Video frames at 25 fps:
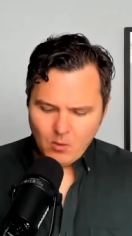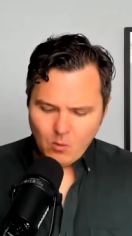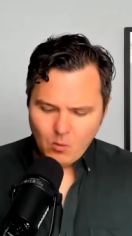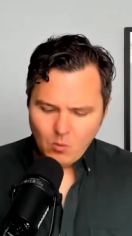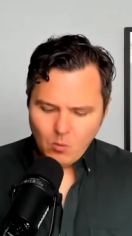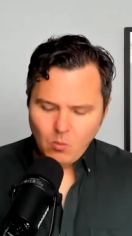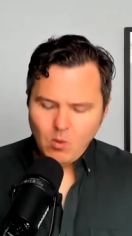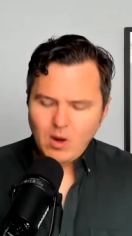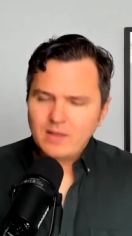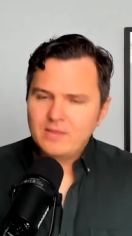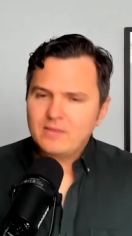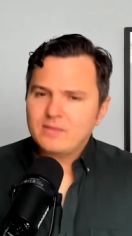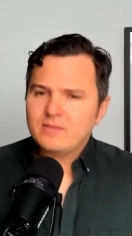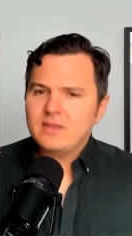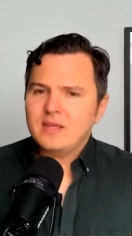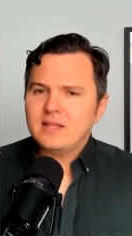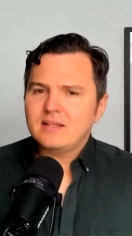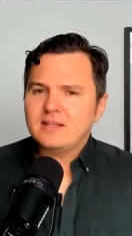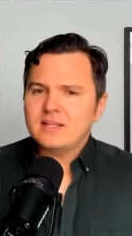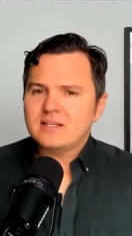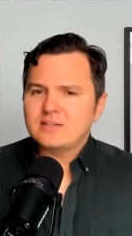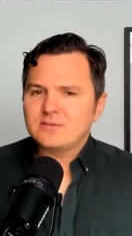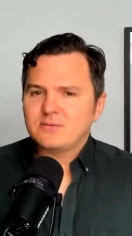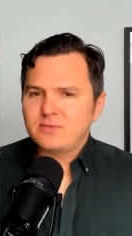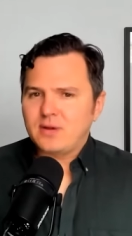One thing
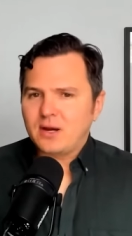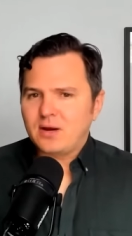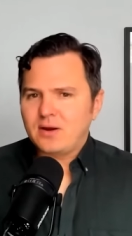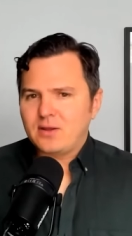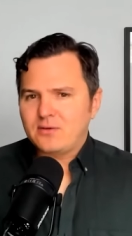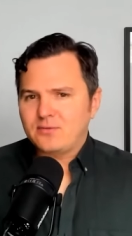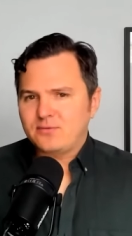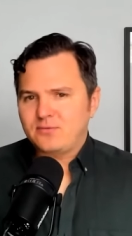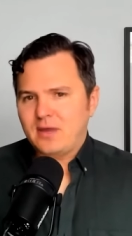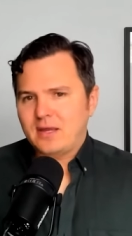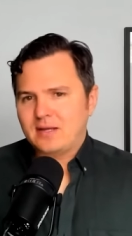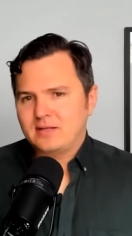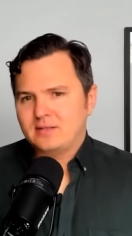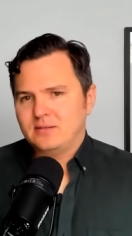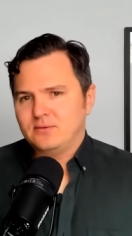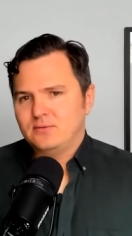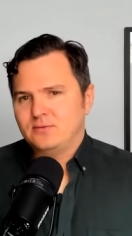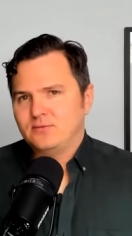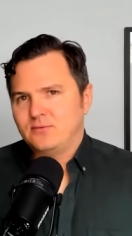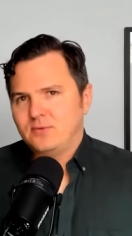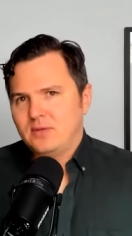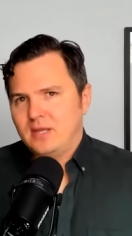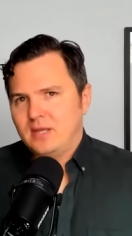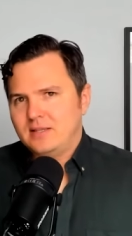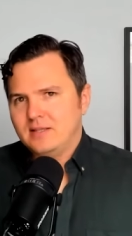that's very
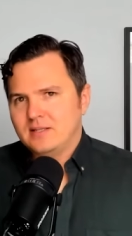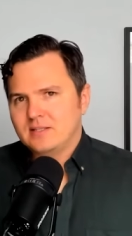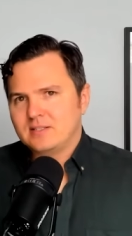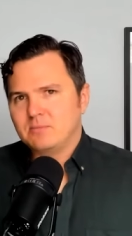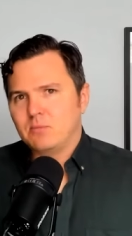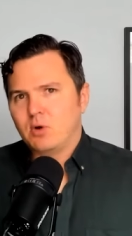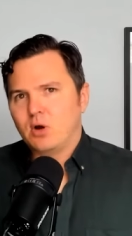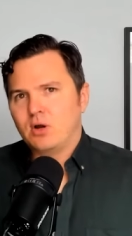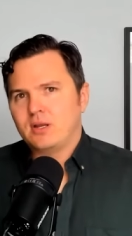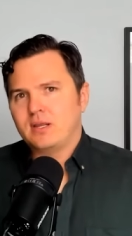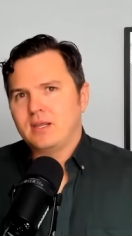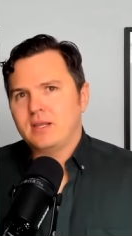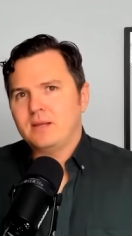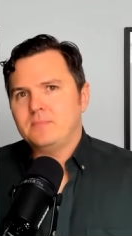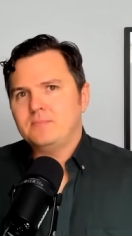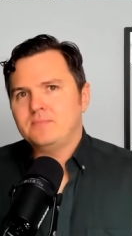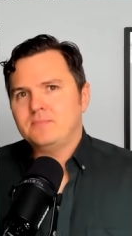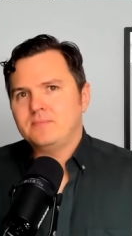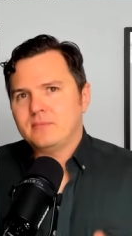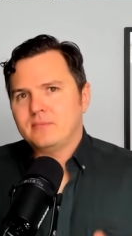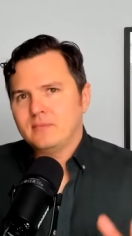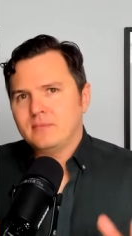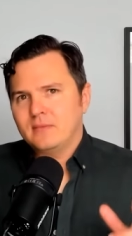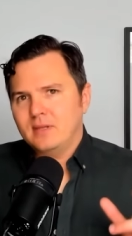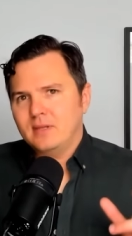effective in this market
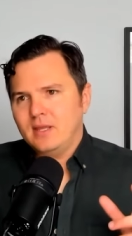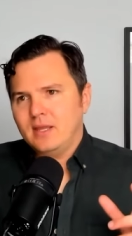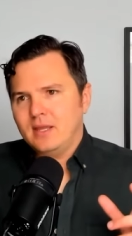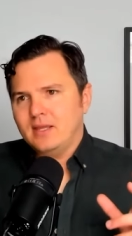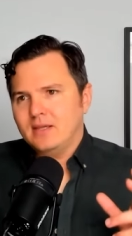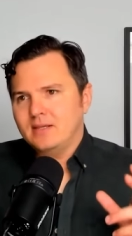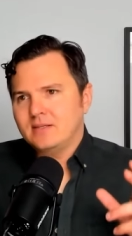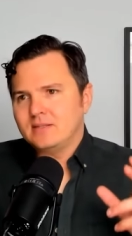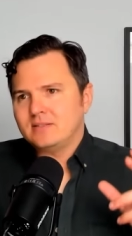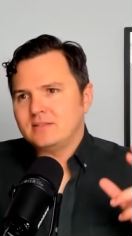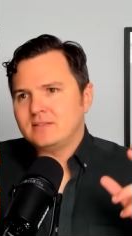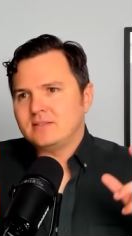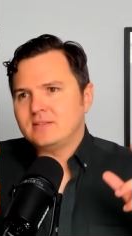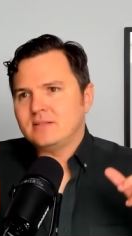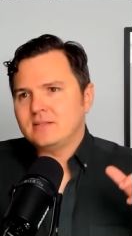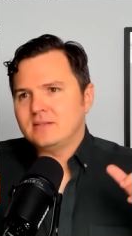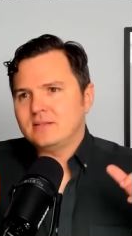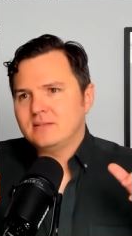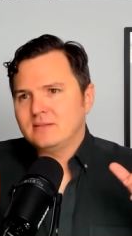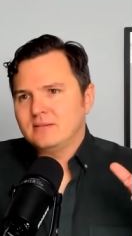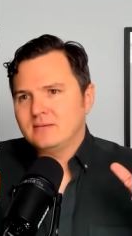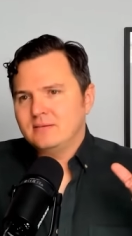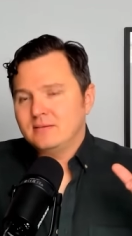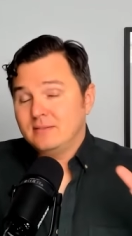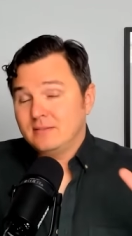is
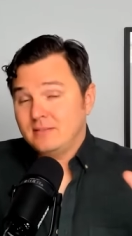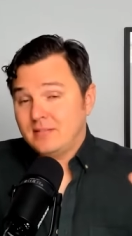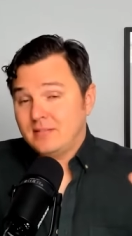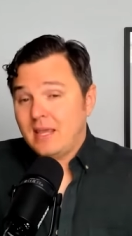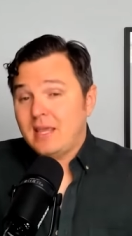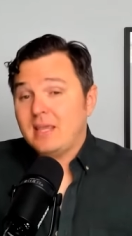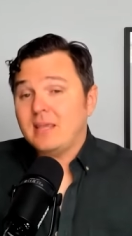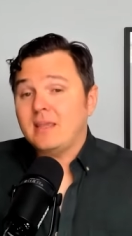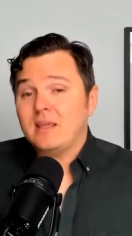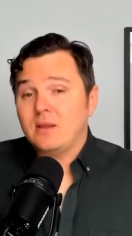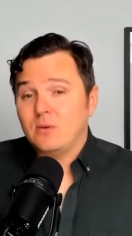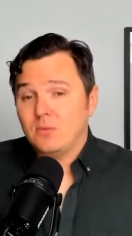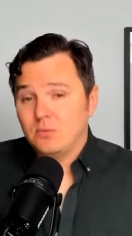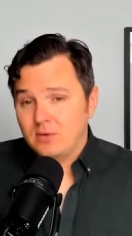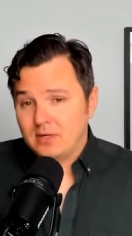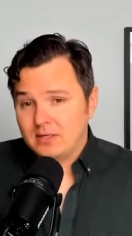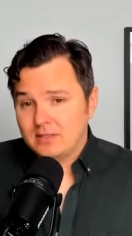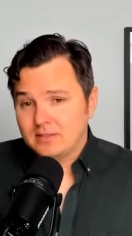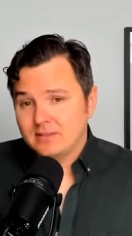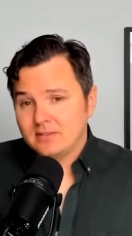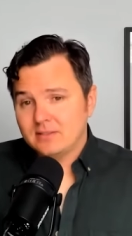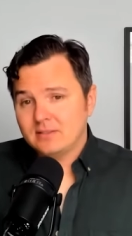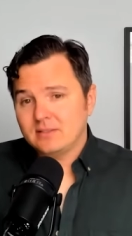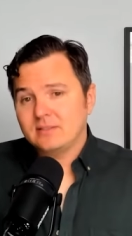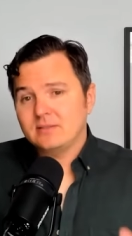taking
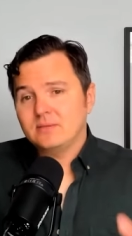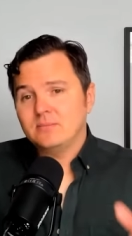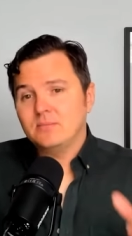risks.